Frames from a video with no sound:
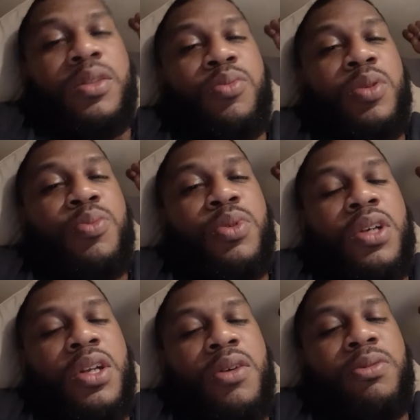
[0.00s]
People
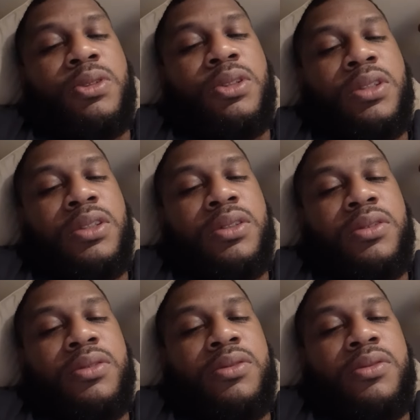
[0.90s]
get upset.
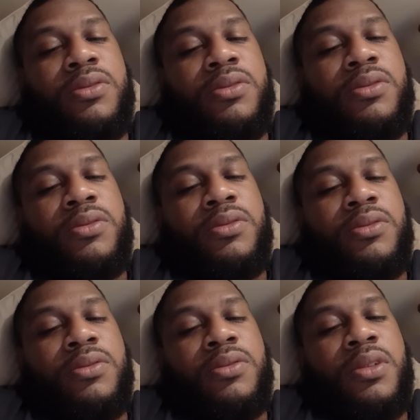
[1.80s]

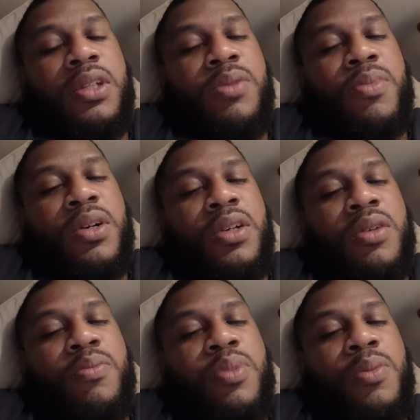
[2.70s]
Any man
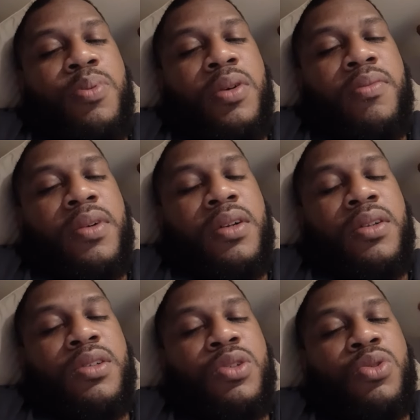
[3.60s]
can pop it,
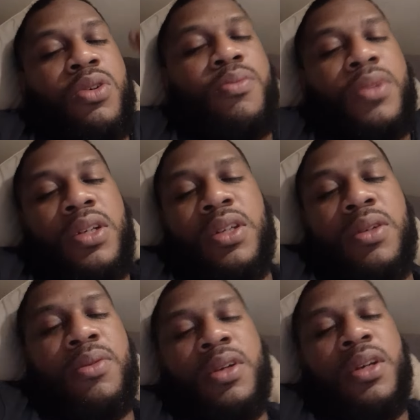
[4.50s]
man. As you got
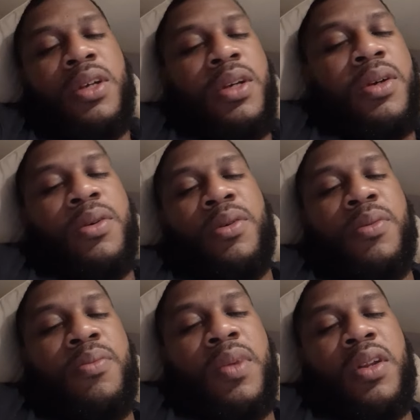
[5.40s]
money,
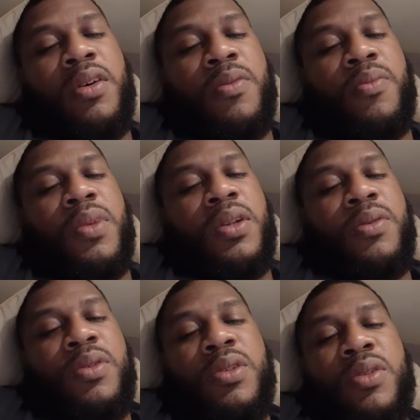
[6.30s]
man,
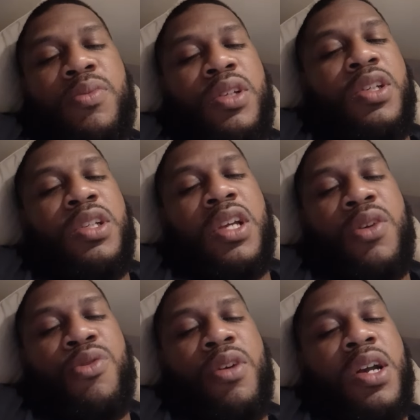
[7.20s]
you know what I mean? She's
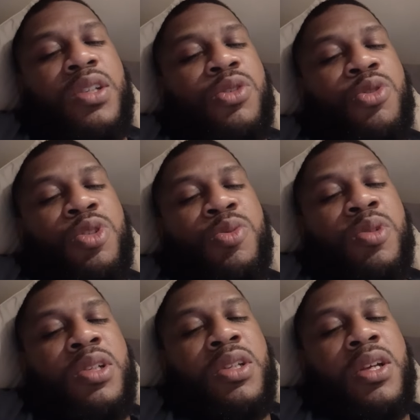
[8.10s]
getting Rice
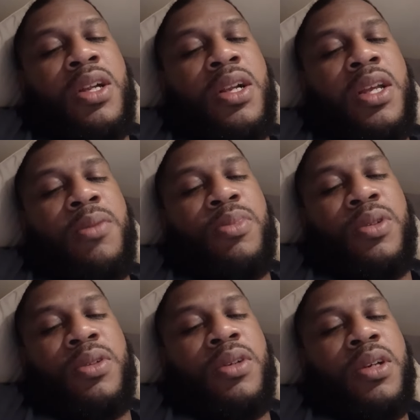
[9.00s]
Krispies in her
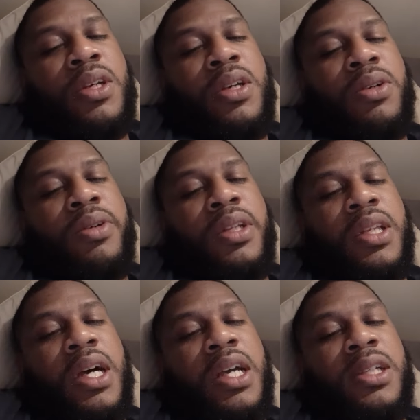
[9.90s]
lips. A
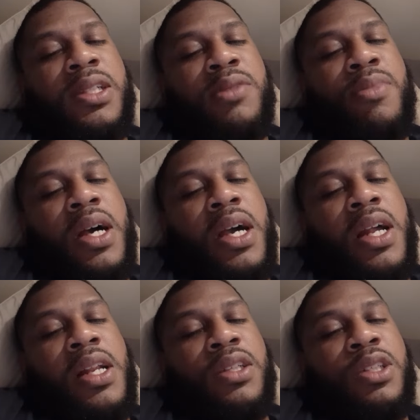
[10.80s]
nice
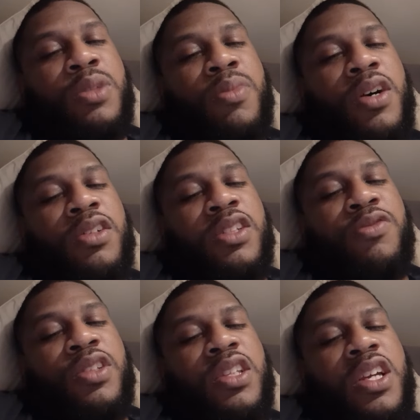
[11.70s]
smile. She smiles
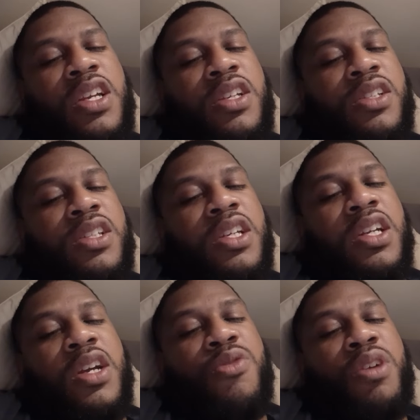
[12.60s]
every day,
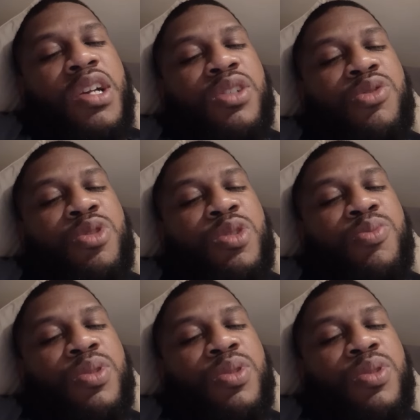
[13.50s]
taking out Rice Krispies.